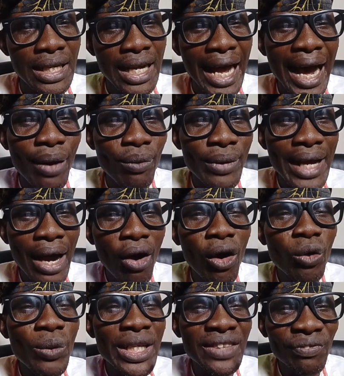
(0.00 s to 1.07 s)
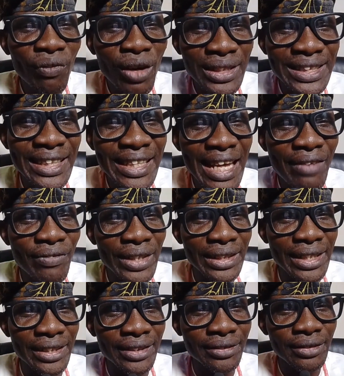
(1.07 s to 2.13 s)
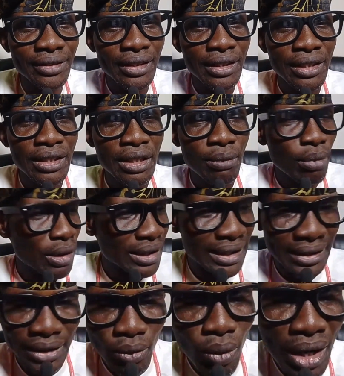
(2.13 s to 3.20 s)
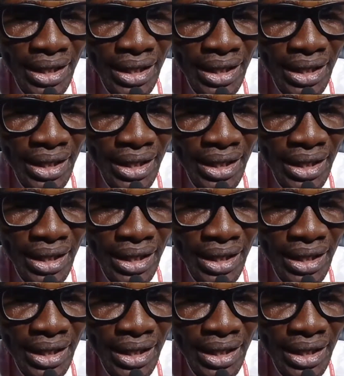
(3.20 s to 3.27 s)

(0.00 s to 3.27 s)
And we are always forced in everything. But the way